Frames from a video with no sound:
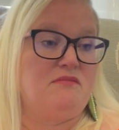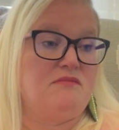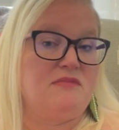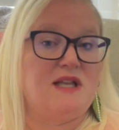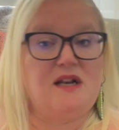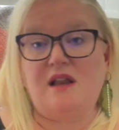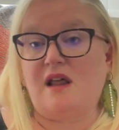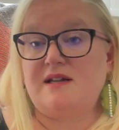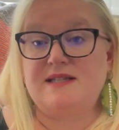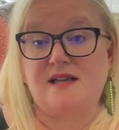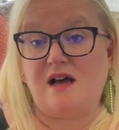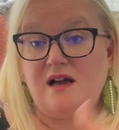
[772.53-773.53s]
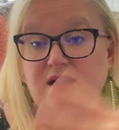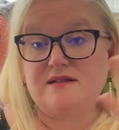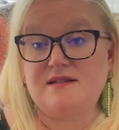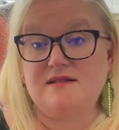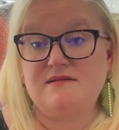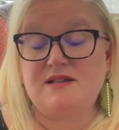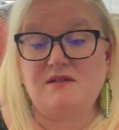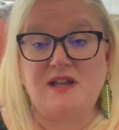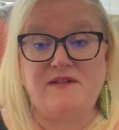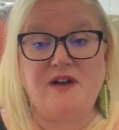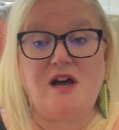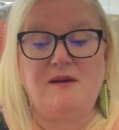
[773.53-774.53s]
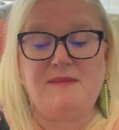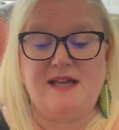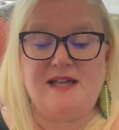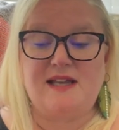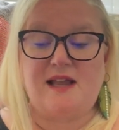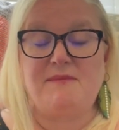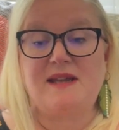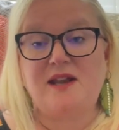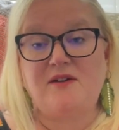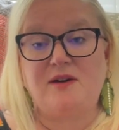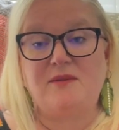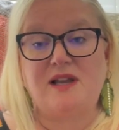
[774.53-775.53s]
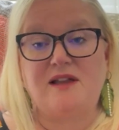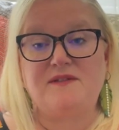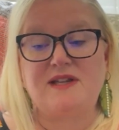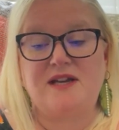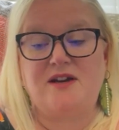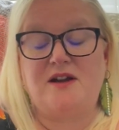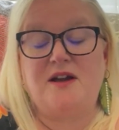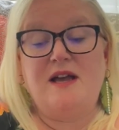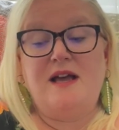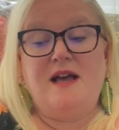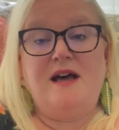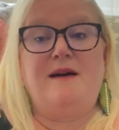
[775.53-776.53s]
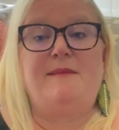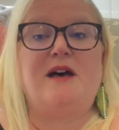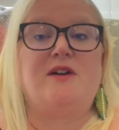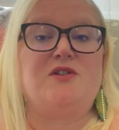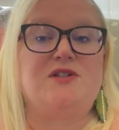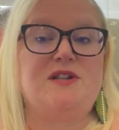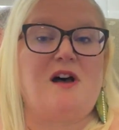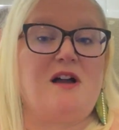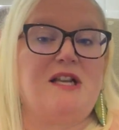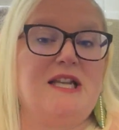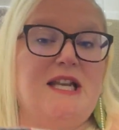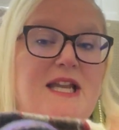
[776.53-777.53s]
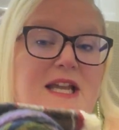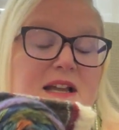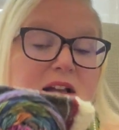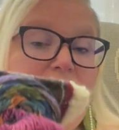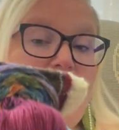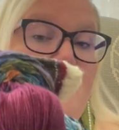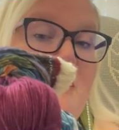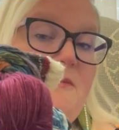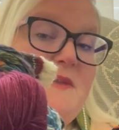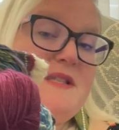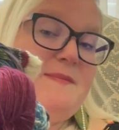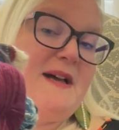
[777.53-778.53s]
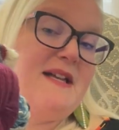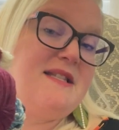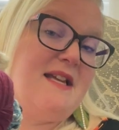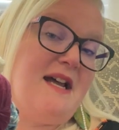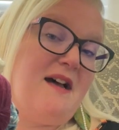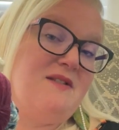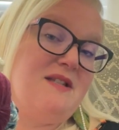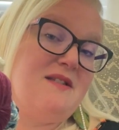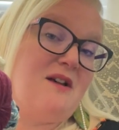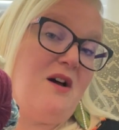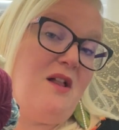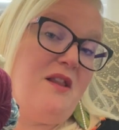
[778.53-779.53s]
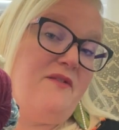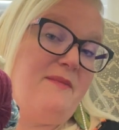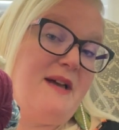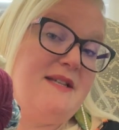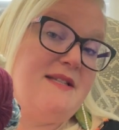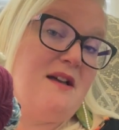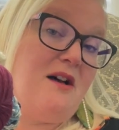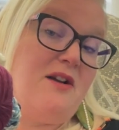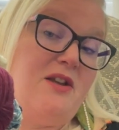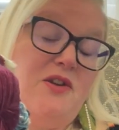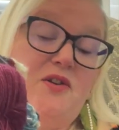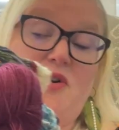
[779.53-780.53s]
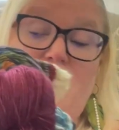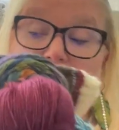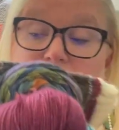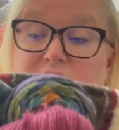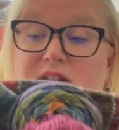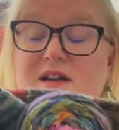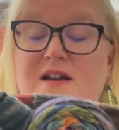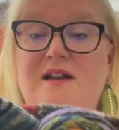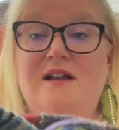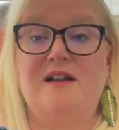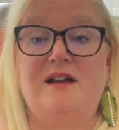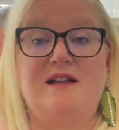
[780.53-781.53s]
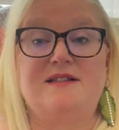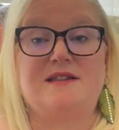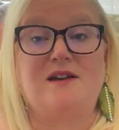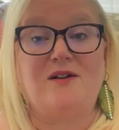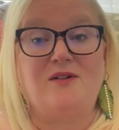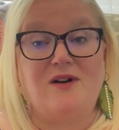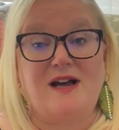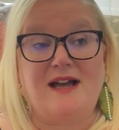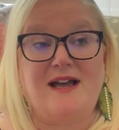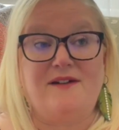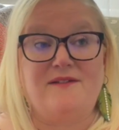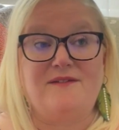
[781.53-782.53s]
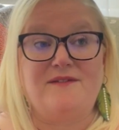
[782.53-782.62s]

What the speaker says: knit a lot of socks? So leave a comment and let me know. I would love to hear about your sock knitting. This basket houses all of my sock yarn, and so I have